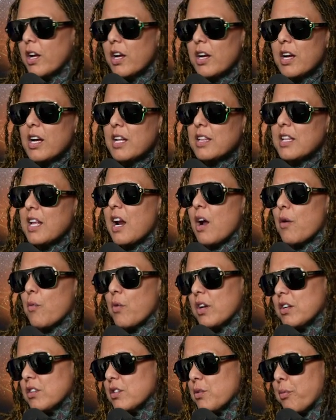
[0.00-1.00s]
Mm-hmm. Then I
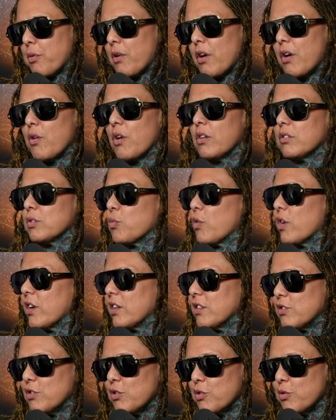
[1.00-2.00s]
went into pro. I was one
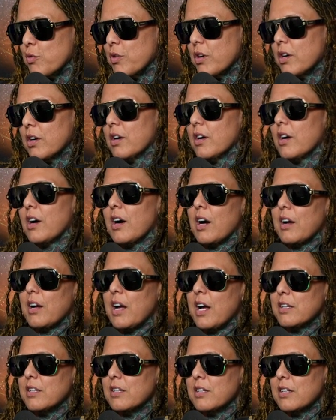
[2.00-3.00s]
and two. I
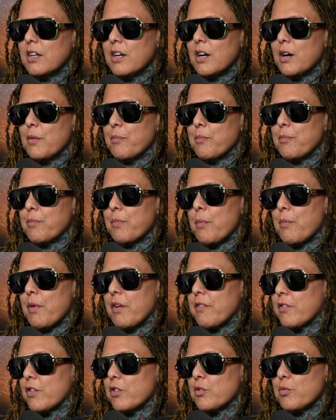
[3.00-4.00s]
had to um
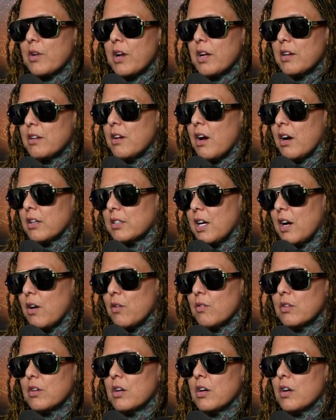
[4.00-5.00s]
my first one I knocked
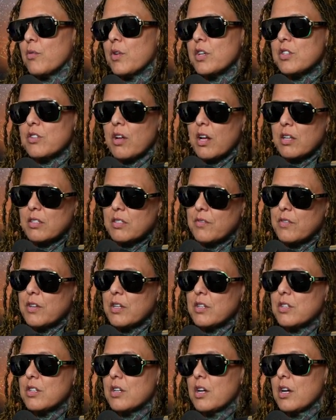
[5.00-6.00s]
out uh, Rachel
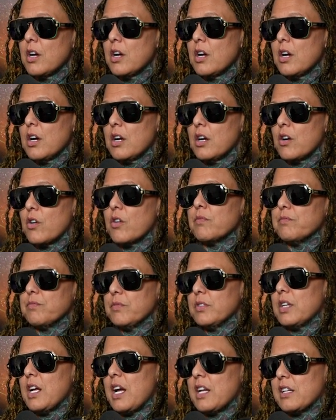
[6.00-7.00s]
Ostovich or
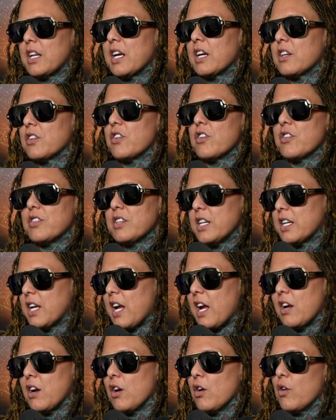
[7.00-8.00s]
head kicked her
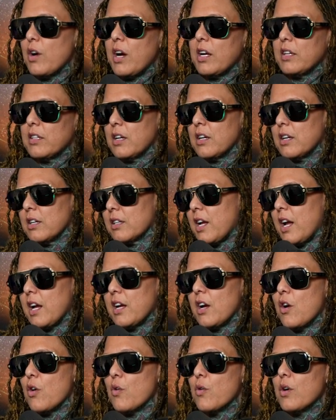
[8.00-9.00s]
TKO uh,
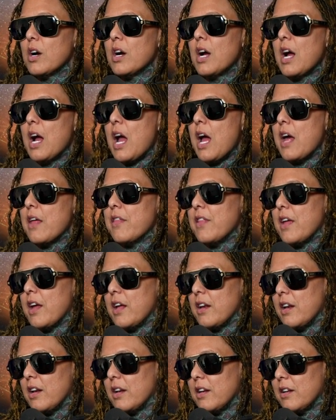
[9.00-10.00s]
KO, and
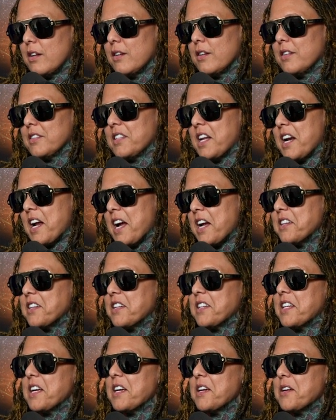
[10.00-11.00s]
then then I had
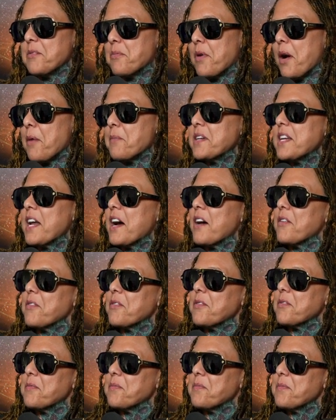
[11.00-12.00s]
they brought me
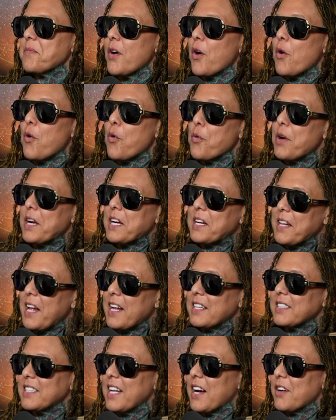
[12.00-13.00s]
down a whole weight
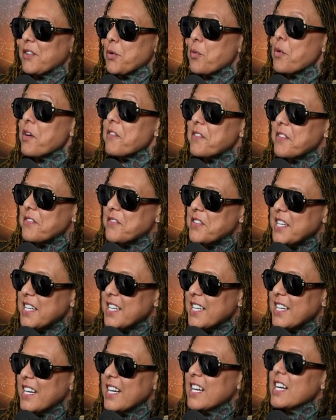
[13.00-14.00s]
class down to
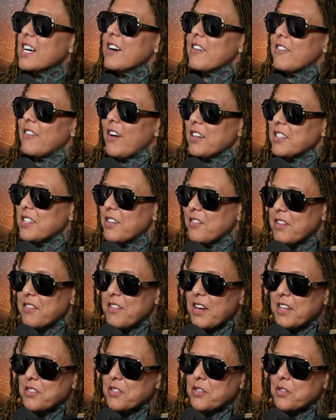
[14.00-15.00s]
115. Mm-hmm. Fought Tiffany
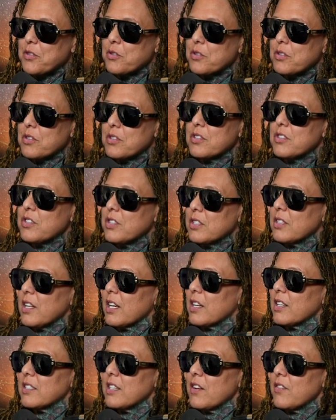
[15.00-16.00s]
van Soest. She's
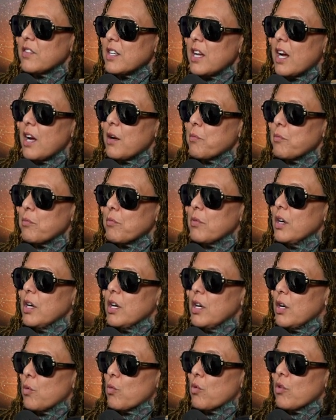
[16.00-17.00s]
like a seven time
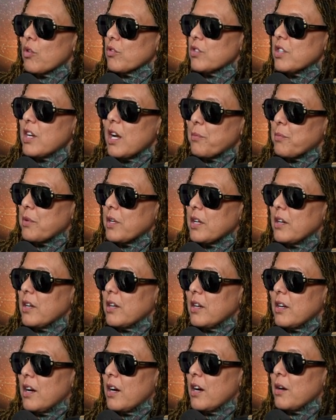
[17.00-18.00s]
world
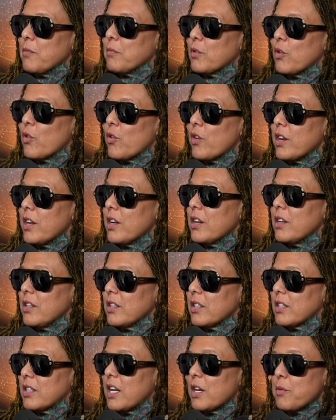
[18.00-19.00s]
champion, um, glory
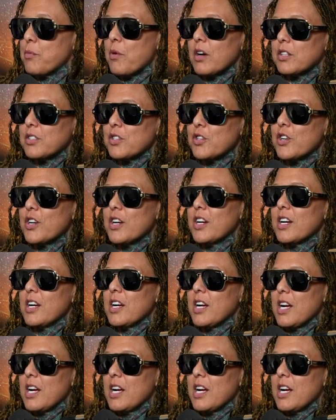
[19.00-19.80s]
kickboxer. Yeah.